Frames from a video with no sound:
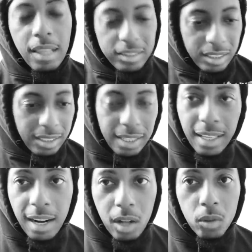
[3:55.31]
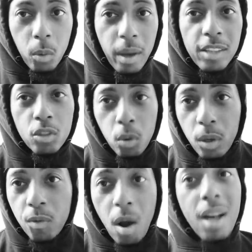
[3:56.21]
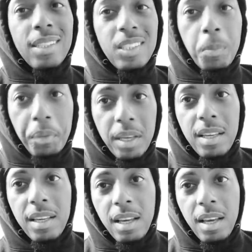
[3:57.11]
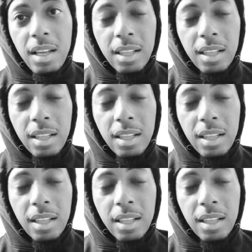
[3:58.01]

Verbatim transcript: Let's just get that out the way. Tootie Raww could spit.